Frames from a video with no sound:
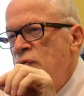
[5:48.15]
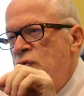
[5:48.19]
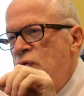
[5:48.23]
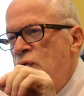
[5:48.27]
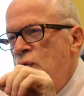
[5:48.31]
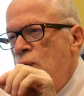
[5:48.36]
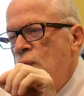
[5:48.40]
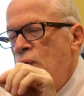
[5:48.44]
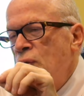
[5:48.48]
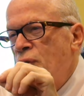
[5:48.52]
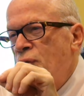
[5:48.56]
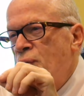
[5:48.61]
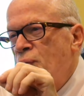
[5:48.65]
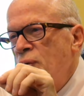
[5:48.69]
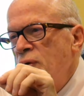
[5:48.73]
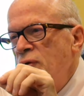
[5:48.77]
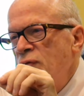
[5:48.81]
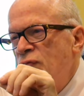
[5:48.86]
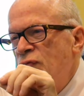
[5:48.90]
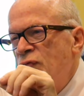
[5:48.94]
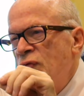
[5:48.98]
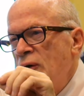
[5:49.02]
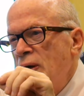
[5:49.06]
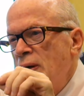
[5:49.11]
2, and 3
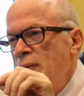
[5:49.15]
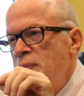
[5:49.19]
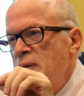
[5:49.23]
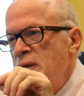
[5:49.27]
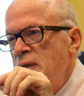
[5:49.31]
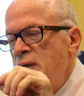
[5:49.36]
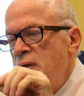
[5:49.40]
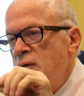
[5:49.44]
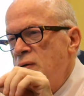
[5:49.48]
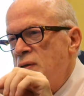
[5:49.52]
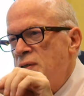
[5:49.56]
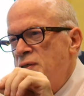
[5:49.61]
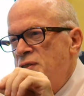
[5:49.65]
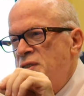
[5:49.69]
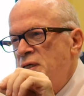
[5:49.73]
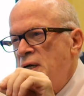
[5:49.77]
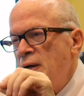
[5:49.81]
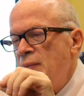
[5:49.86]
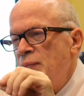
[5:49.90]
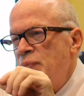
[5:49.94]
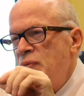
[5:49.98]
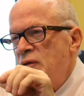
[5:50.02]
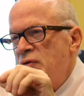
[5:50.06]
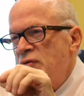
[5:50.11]
family, they're
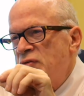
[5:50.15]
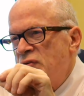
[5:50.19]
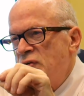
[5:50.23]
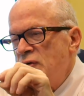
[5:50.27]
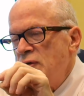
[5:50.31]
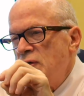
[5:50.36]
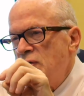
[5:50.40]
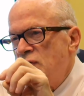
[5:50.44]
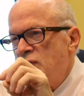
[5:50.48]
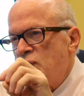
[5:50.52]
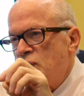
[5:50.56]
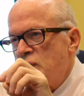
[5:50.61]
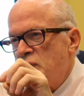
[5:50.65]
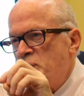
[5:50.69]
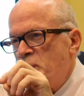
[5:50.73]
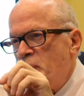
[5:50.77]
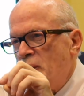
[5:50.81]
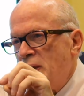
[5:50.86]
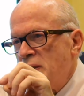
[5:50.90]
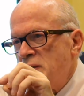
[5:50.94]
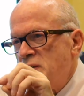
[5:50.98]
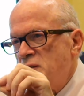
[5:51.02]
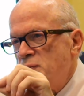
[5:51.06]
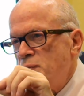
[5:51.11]
exempt and the city's
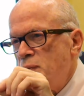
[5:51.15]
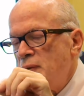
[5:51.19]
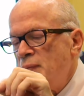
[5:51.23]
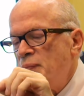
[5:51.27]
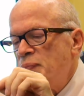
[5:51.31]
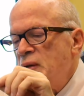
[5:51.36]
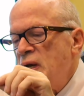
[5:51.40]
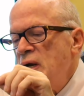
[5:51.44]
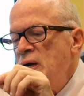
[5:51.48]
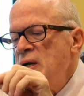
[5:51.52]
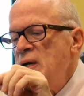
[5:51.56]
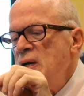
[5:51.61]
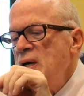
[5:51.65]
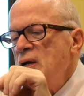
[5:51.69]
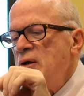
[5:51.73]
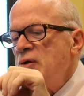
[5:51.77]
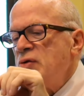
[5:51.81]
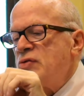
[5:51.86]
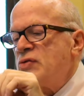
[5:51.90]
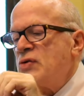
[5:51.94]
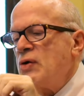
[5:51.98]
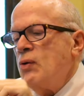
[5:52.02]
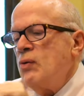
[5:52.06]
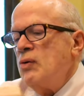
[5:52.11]
responsible.
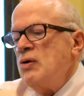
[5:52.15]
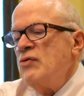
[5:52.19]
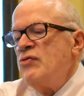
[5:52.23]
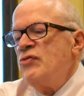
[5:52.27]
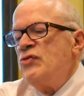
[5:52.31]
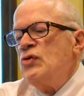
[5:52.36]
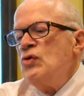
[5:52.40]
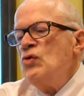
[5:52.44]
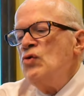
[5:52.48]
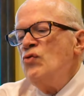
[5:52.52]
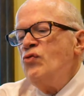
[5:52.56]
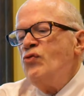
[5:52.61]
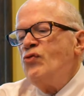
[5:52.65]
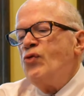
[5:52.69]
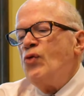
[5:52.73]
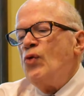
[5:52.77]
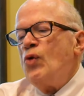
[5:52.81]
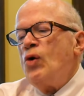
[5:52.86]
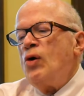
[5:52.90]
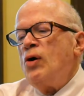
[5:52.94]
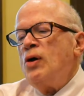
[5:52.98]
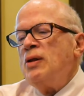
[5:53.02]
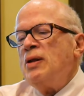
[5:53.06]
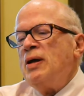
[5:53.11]
So if you
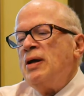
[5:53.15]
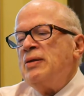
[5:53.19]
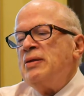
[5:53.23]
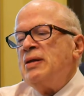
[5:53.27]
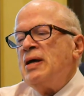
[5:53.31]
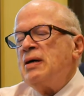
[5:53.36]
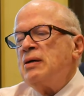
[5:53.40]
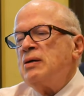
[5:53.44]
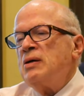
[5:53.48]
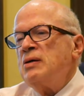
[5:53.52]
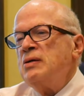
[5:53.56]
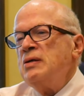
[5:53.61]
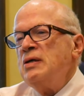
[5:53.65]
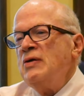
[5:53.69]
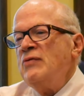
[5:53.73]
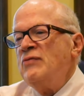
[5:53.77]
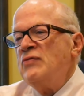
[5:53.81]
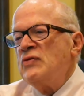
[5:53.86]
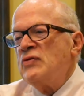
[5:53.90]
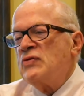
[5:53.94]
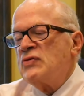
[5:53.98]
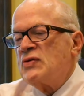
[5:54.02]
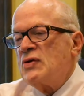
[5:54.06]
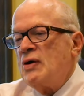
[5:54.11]
fall on that
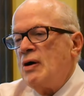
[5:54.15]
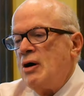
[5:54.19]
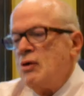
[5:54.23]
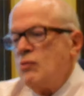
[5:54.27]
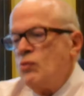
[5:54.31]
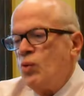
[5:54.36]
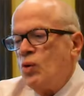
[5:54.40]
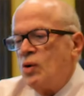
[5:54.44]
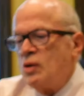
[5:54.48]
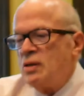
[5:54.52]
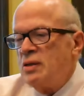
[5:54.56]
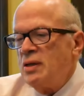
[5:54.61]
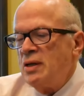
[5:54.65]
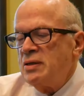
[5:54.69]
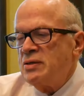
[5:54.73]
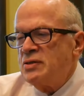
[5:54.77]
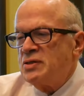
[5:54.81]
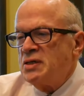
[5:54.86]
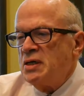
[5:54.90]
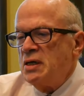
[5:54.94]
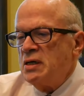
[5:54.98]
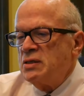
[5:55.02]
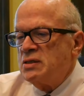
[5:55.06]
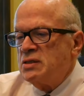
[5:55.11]
uneven sidewalk, let's
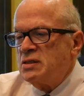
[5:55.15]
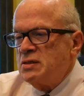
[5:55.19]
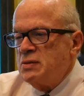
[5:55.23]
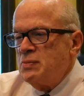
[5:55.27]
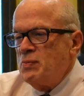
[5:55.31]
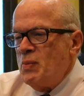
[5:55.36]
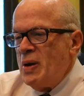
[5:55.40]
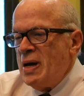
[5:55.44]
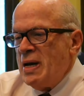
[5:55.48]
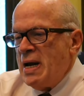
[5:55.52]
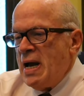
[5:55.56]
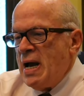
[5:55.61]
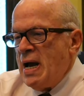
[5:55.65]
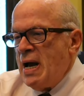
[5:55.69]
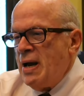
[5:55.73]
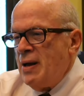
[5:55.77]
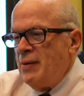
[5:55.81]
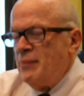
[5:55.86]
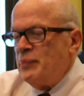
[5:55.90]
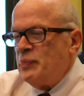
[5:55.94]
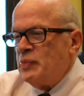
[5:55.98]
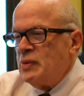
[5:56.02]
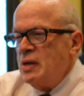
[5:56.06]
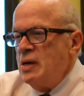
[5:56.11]
say it's in
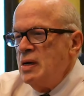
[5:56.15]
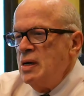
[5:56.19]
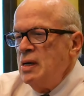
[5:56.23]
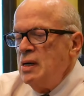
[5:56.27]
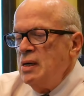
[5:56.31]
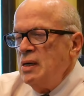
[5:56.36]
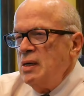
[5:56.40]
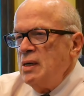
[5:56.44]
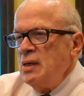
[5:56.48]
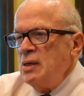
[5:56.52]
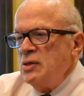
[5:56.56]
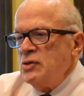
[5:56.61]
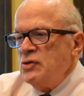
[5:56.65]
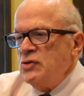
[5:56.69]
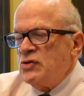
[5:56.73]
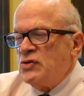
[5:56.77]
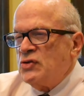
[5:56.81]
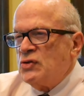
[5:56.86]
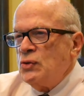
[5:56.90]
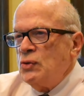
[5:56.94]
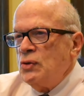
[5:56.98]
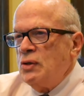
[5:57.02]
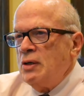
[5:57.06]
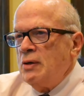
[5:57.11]
Manhattan, you
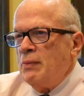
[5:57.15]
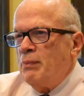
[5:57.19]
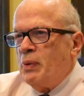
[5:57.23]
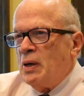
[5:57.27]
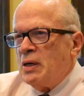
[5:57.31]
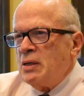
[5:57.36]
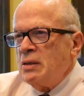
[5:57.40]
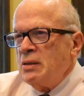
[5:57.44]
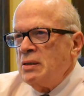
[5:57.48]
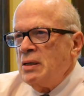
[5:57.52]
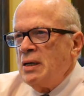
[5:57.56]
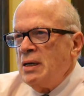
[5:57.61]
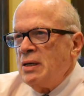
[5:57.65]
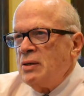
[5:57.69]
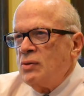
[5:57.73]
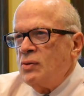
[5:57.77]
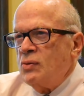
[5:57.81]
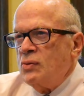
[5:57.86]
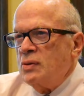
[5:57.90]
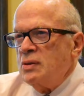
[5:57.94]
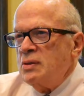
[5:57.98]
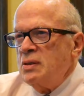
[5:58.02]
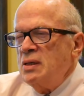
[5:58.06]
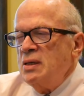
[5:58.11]
sue the abutting
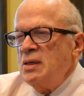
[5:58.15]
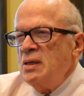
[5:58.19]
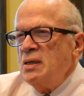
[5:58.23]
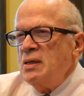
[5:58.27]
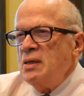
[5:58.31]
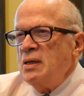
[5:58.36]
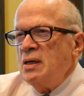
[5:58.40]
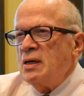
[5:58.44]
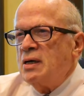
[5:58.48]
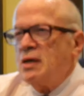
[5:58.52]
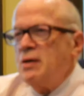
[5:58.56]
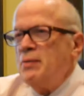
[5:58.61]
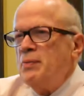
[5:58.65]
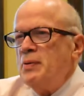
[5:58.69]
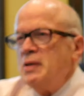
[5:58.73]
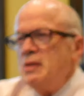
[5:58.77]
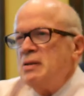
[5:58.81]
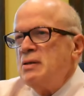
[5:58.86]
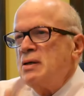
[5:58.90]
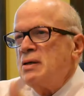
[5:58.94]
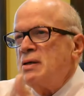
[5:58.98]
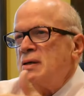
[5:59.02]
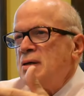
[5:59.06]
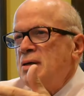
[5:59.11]
landlord. It could be
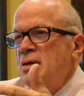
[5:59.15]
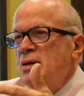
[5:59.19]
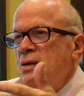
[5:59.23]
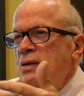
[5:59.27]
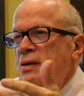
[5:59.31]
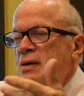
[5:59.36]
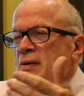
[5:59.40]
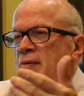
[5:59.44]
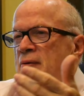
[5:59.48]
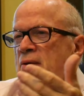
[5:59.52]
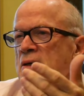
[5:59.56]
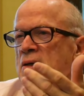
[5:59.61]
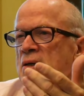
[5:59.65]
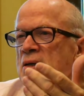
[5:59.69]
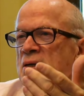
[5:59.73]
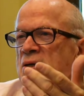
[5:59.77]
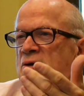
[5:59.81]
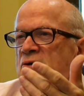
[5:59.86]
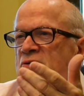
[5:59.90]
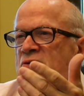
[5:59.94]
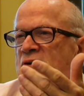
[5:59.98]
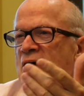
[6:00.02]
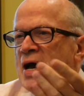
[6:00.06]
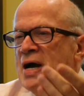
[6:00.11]

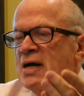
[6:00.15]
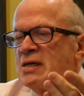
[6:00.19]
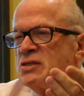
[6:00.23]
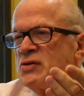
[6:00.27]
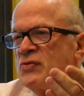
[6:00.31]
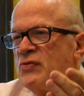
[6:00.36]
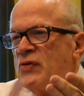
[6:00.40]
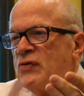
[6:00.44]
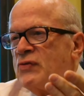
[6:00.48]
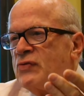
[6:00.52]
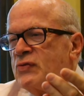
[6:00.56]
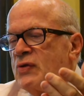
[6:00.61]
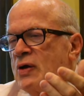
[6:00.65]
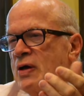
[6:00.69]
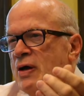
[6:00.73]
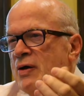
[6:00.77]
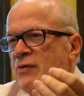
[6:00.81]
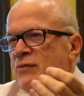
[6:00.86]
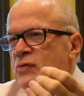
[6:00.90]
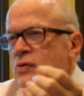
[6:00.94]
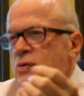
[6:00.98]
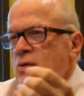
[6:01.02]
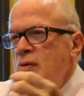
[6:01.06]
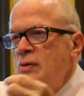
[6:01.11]
Saks Fifth
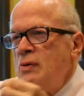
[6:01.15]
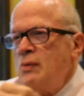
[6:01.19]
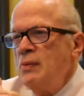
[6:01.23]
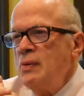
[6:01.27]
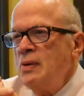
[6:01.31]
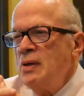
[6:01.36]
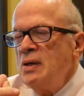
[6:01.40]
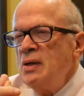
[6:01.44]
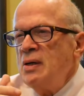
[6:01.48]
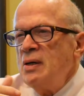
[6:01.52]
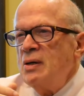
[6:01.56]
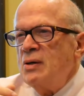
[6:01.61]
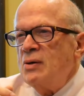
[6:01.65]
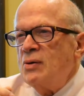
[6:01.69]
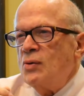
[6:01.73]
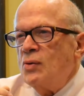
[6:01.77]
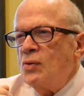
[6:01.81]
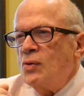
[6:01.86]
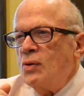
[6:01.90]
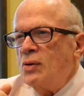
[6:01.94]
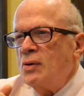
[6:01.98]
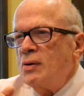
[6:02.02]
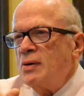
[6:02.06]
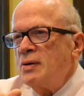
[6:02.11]
Avenue
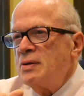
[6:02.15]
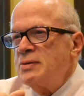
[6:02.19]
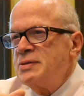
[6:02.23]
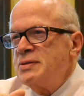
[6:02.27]
or